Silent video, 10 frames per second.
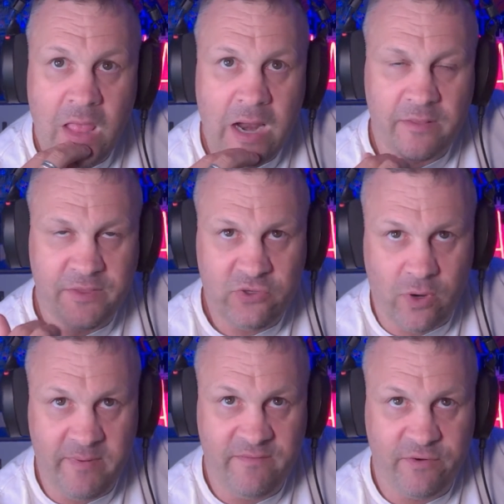And I think
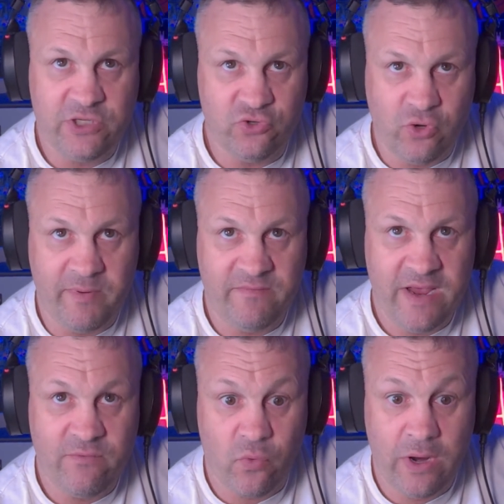dropping Fritsch and dropping
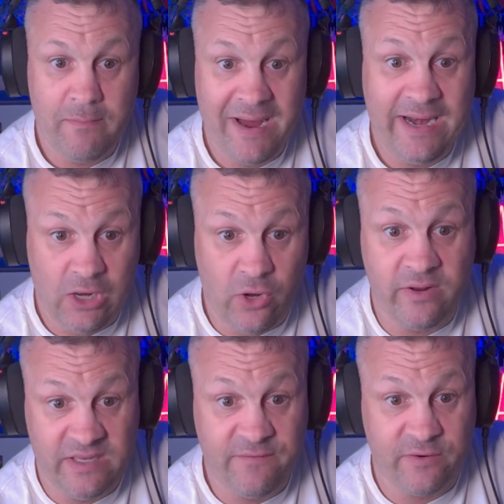Van Rooyen made a lot
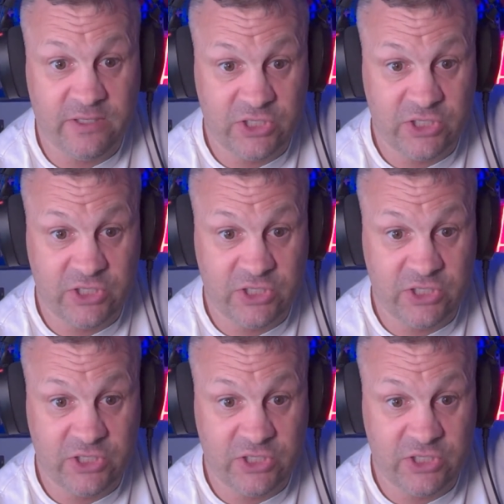of difference